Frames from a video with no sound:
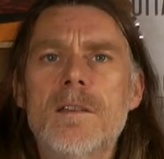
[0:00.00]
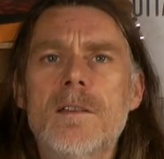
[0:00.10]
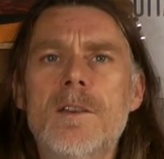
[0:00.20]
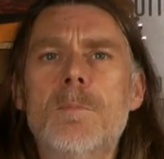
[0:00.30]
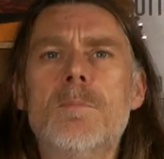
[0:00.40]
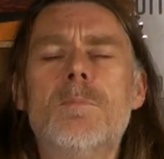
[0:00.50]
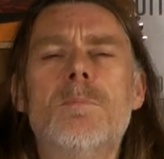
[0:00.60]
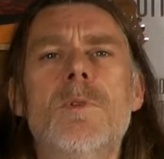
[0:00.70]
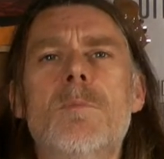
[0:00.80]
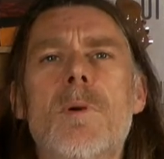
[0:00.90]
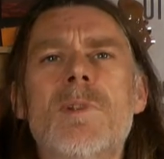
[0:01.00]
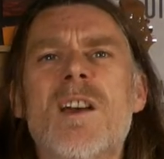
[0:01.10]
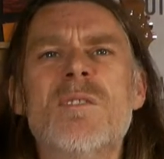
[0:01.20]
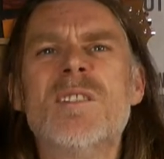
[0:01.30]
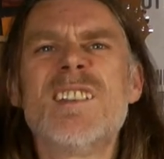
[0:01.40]
you probably
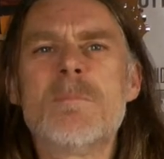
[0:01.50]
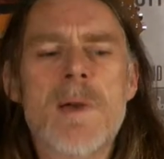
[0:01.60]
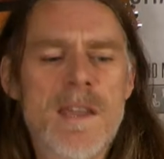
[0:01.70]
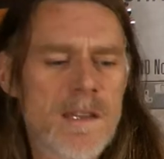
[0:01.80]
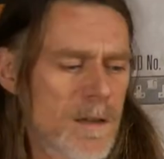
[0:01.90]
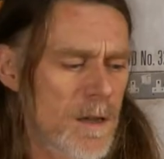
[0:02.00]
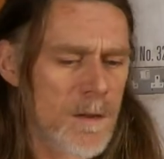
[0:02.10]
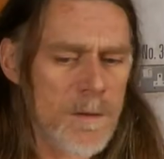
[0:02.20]
don't need to make